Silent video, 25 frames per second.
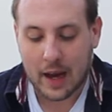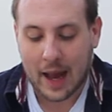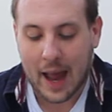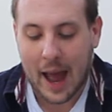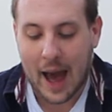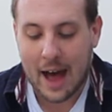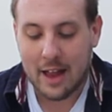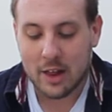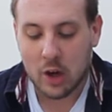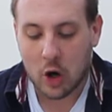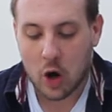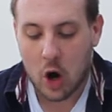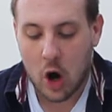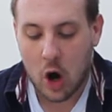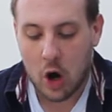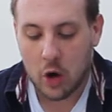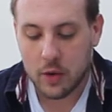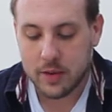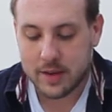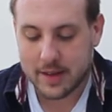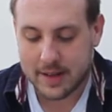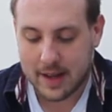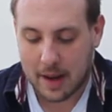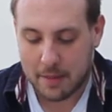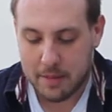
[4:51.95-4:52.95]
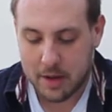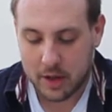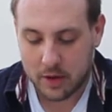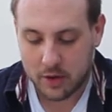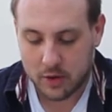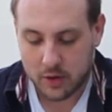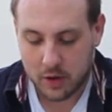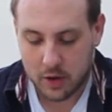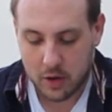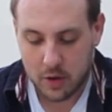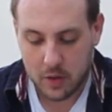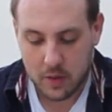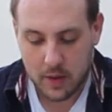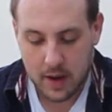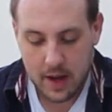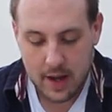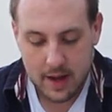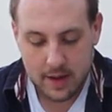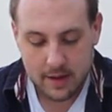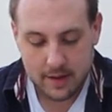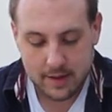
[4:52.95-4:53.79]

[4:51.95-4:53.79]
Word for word: Callirhoe summons you.